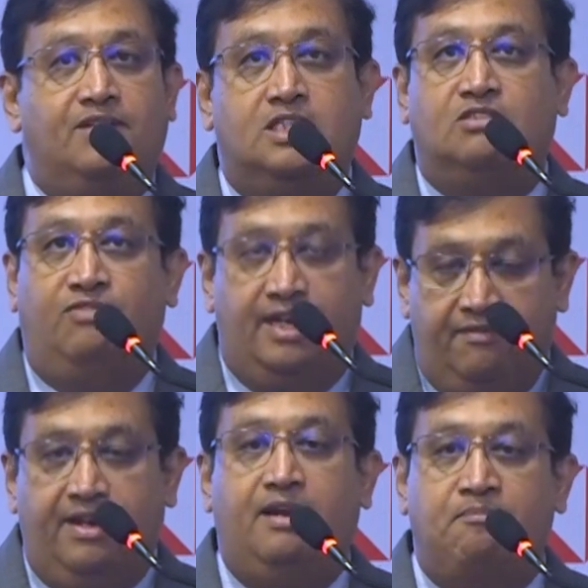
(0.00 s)
which is very,
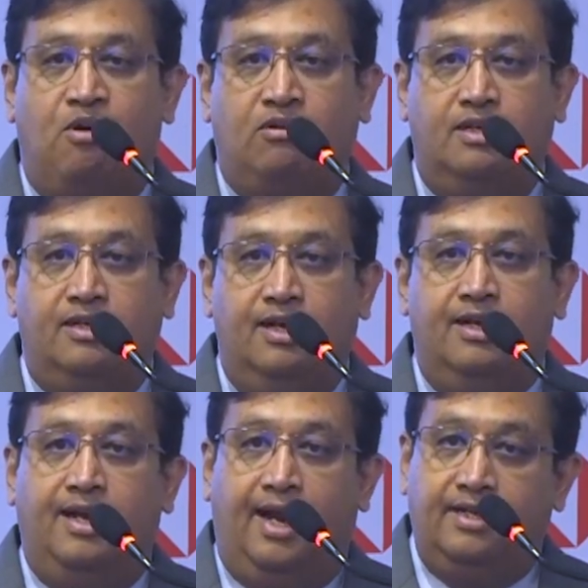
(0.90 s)
very important,
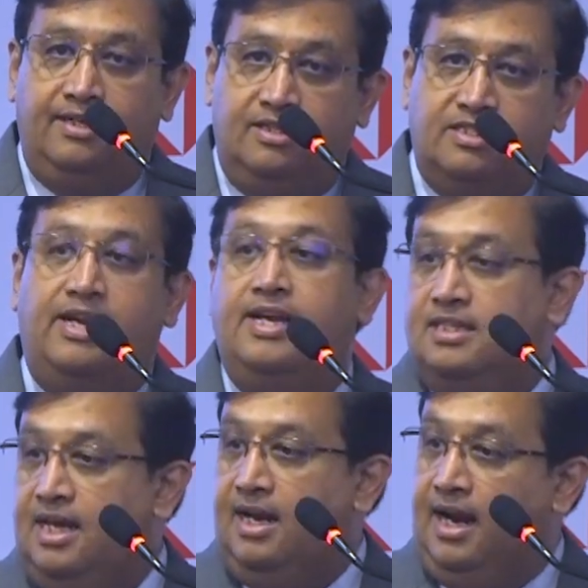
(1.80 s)
and
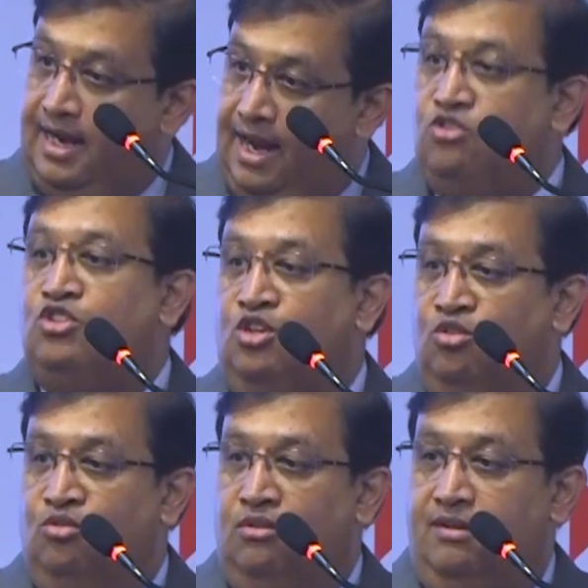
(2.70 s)
CSR allows
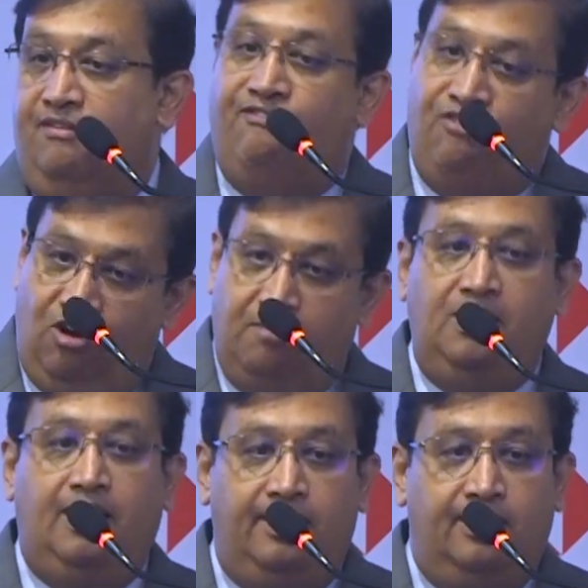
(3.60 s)
you
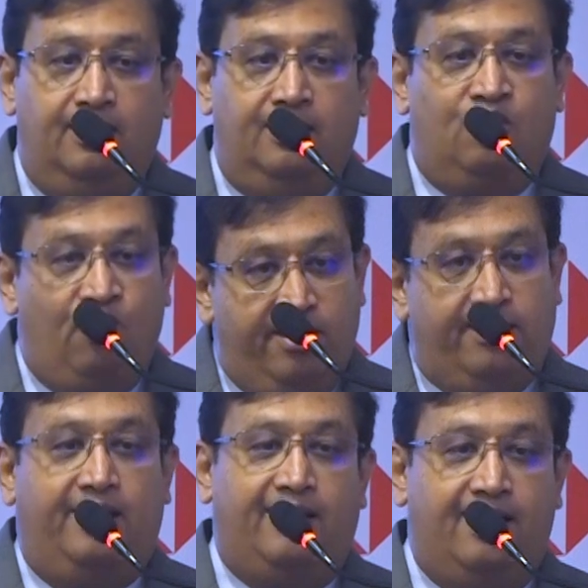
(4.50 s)
formally to
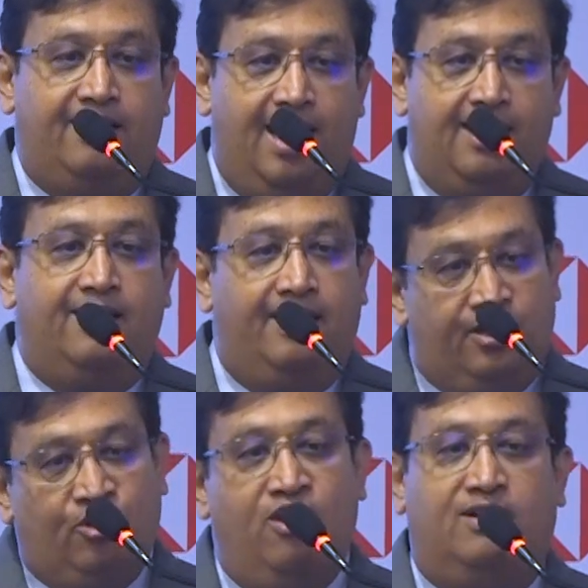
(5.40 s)
integrate that
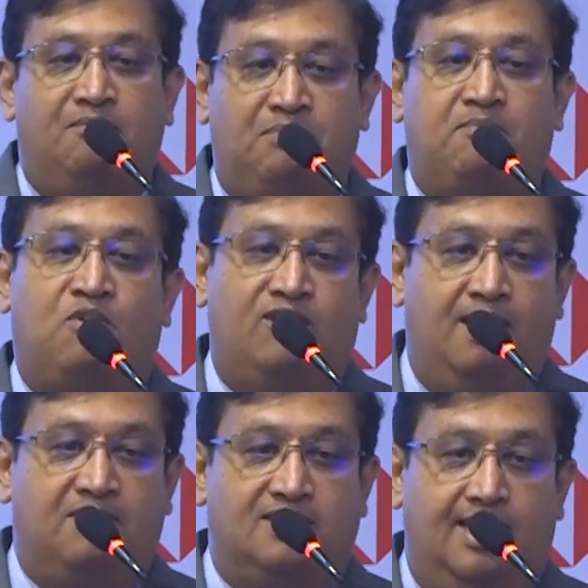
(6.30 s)
into your complete
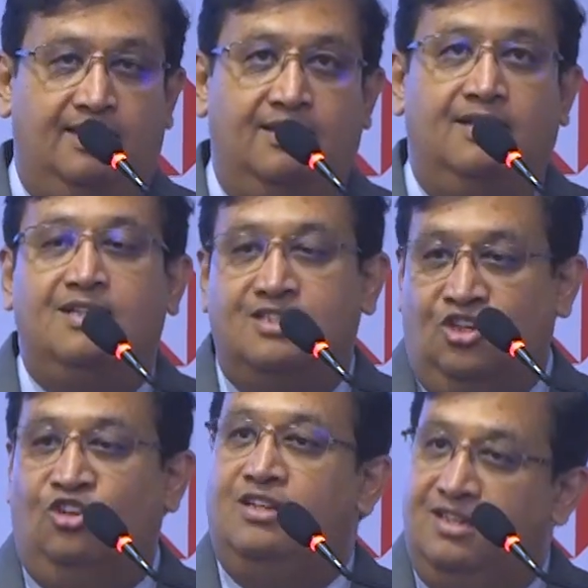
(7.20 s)
program design.
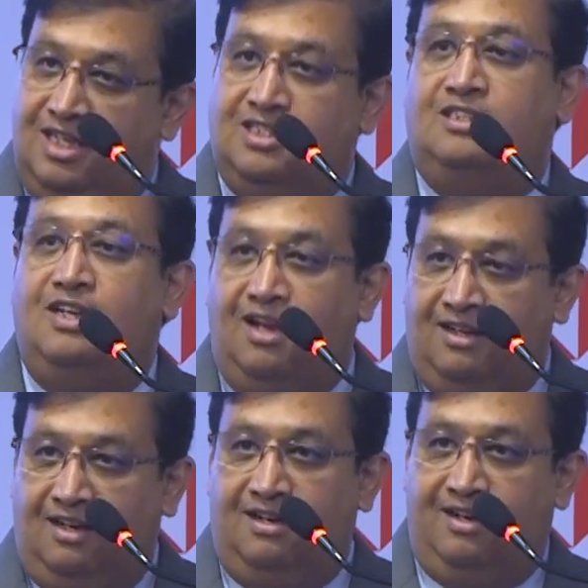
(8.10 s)
So this is
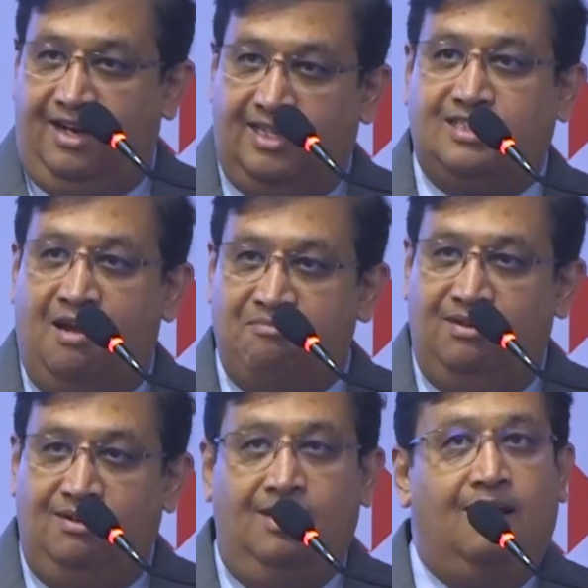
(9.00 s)
another
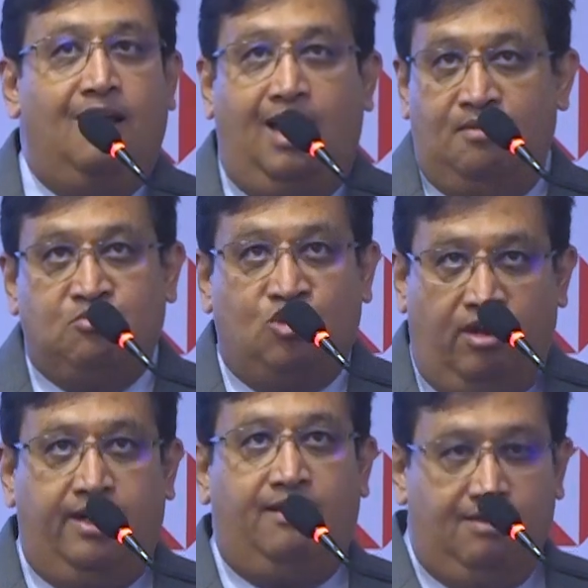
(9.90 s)
example. I'm
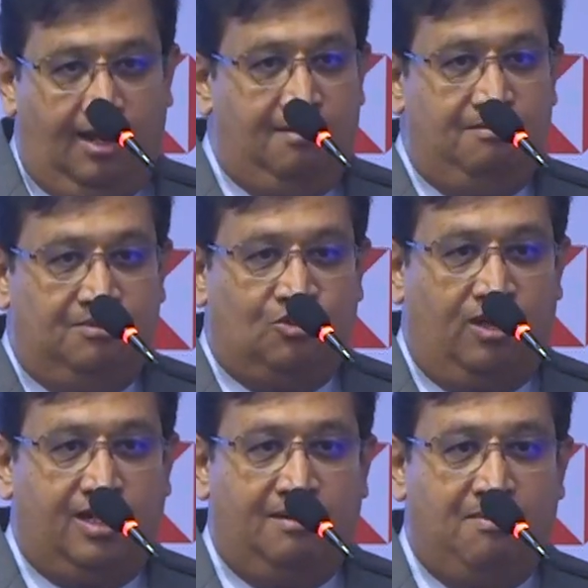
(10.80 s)
sorry I'm
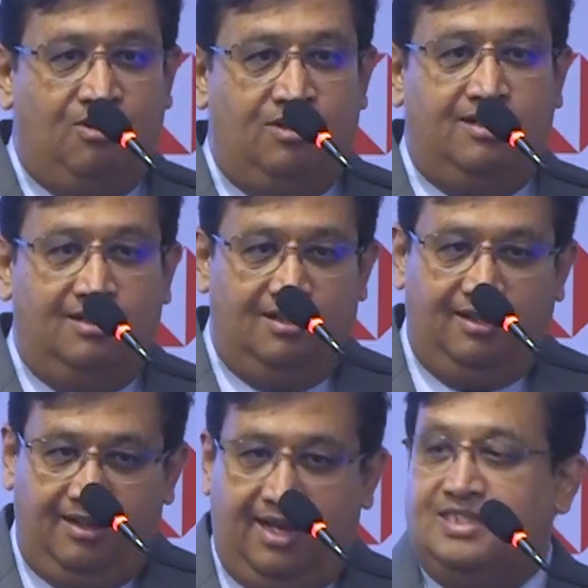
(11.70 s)
talking about
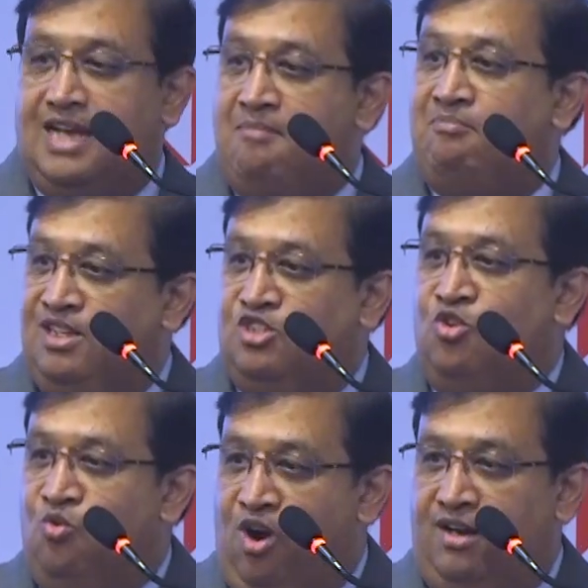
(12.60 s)
examples to
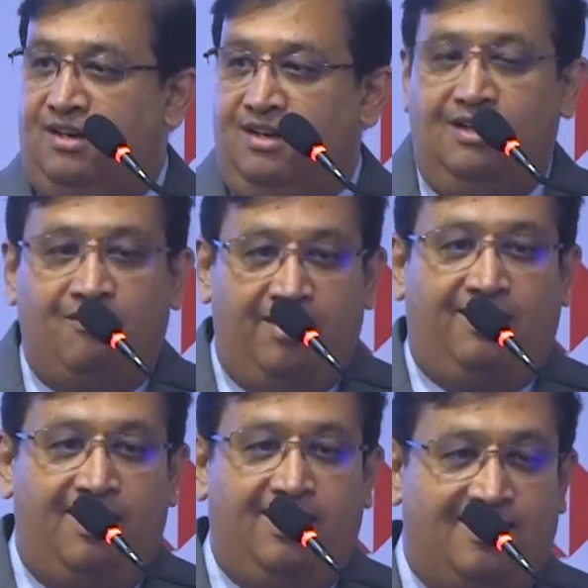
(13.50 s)
what we
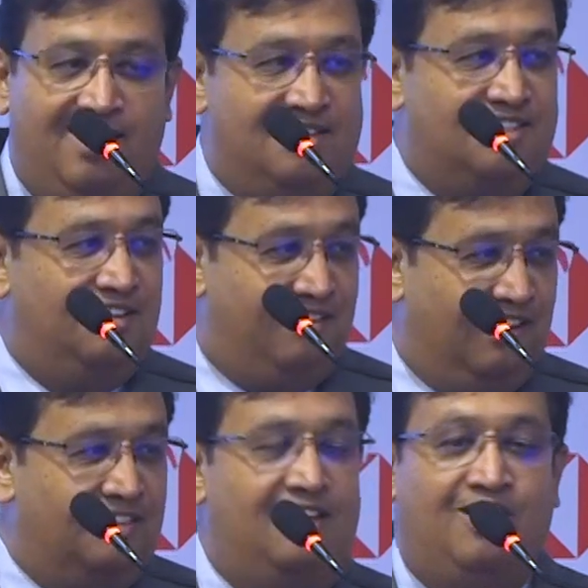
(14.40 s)
think it is
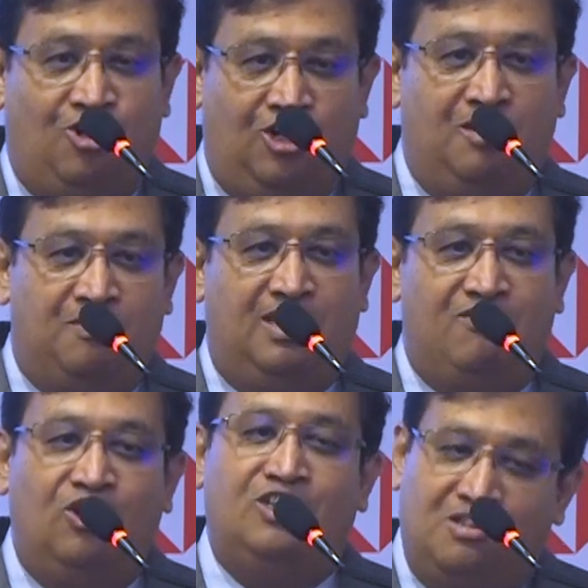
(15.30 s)
rather than talking about
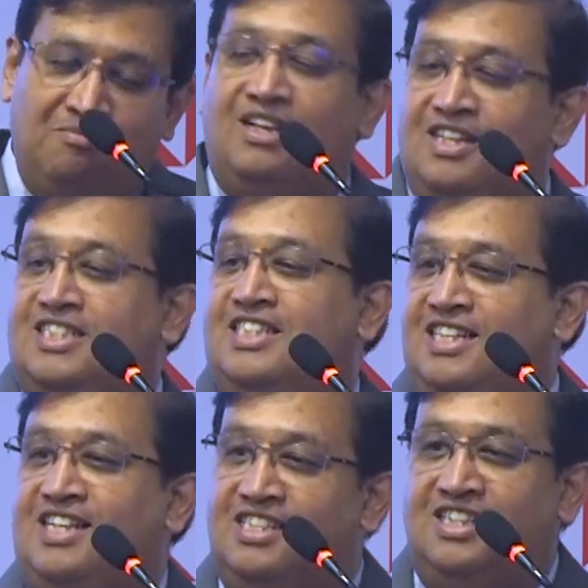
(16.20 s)
evolution, but this is
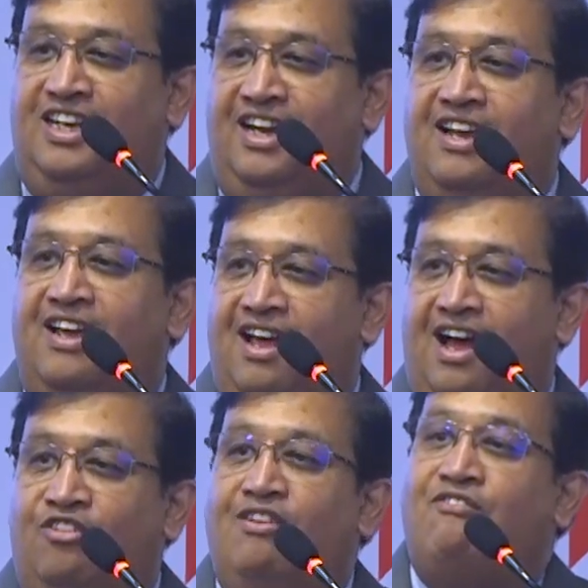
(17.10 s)
essentially
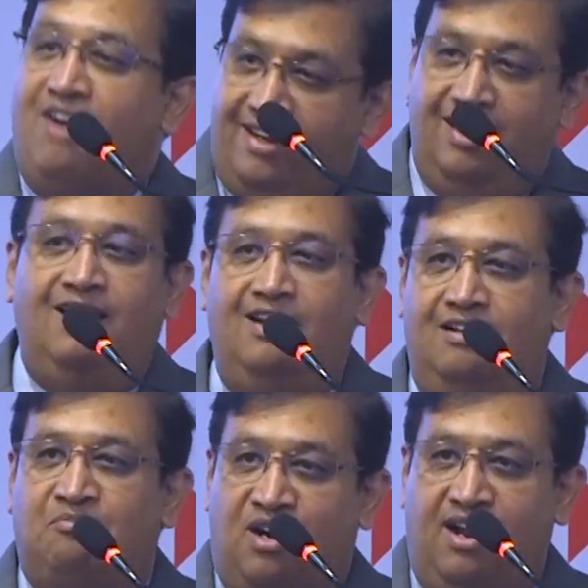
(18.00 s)
how the
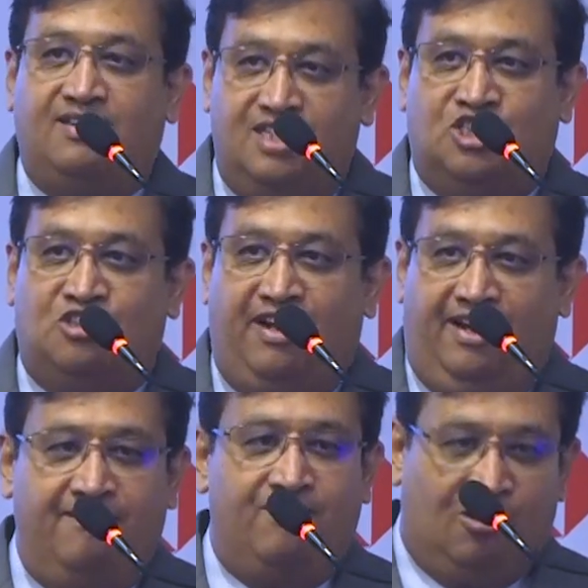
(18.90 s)
final product is
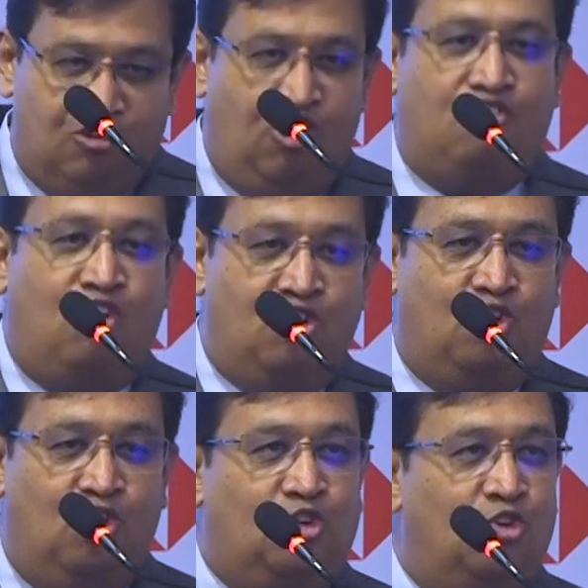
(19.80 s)
today. I would not want to
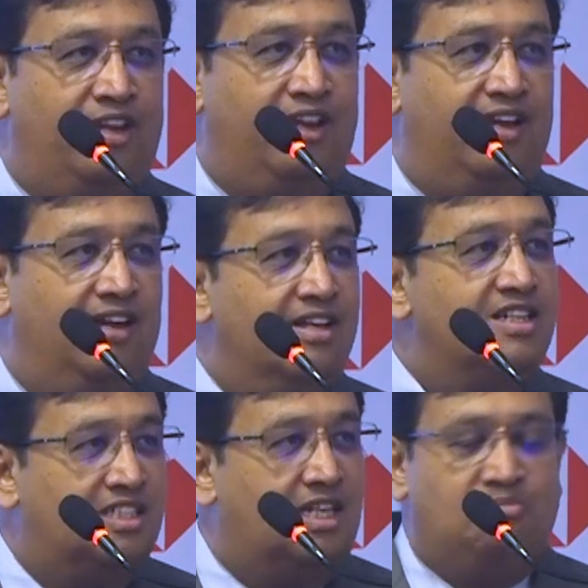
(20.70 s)
go through the
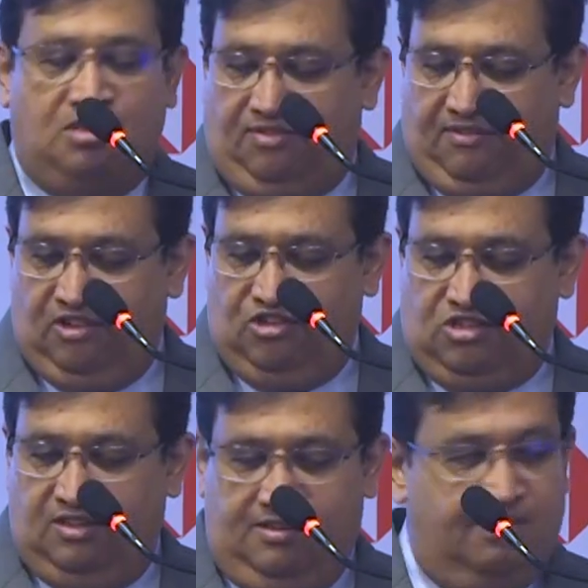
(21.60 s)
steps of evolution.